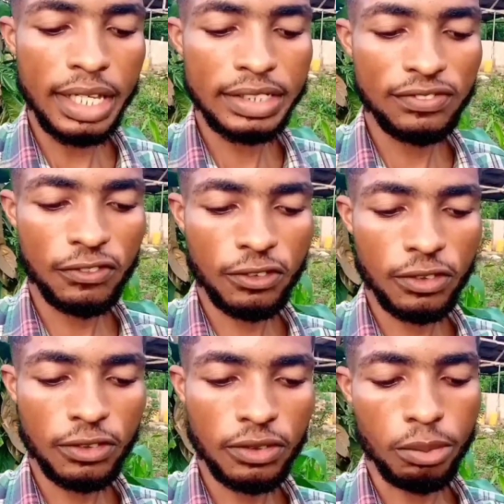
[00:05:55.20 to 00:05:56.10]
eighth
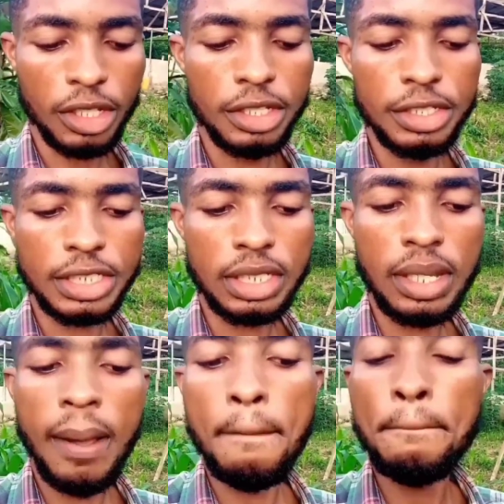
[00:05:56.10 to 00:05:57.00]

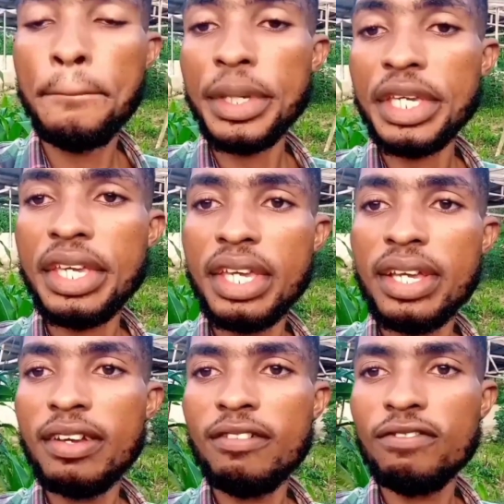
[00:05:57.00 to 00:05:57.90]
is pig
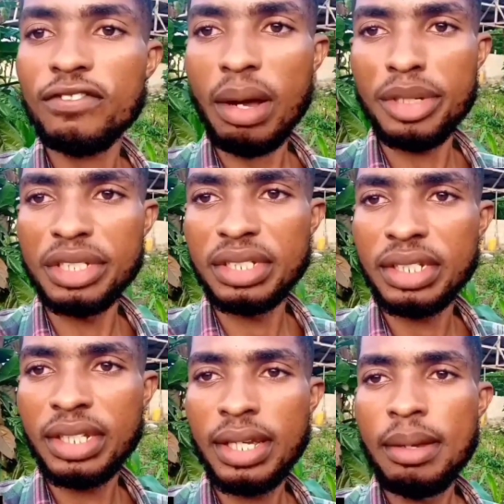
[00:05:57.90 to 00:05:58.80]
farming.
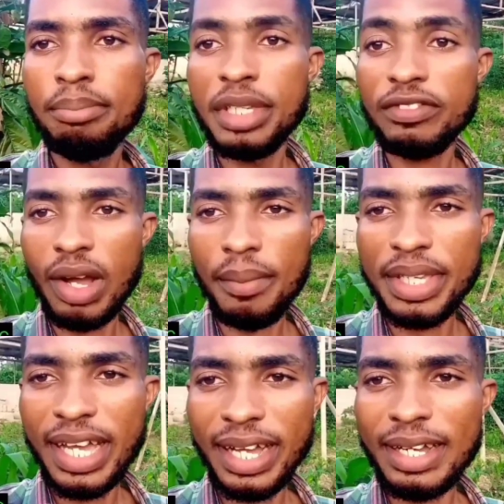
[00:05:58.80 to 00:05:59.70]
Pig
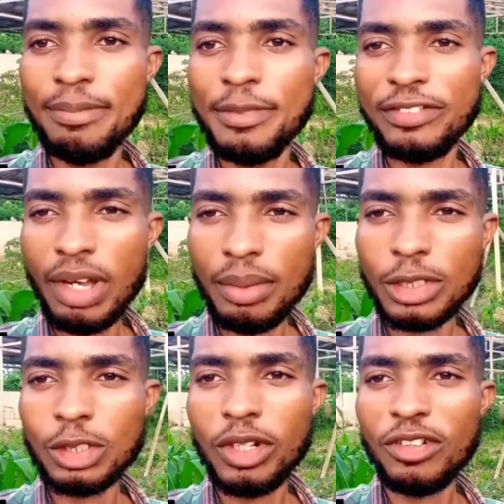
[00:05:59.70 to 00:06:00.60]
farming, yeah. Pig farming
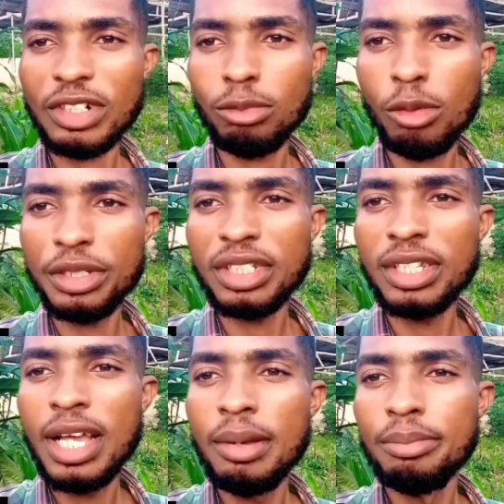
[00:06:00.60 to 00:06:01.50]
is one of the booming
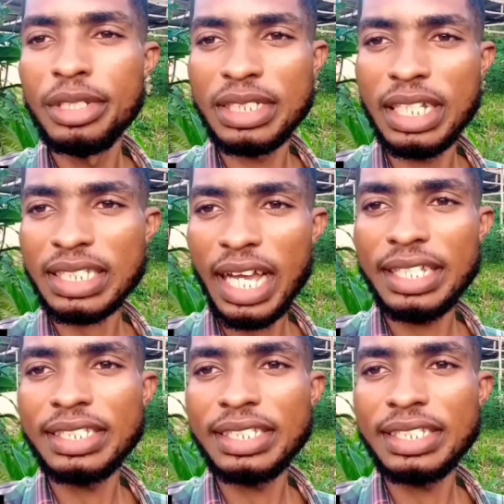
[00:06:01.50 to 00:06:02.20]
business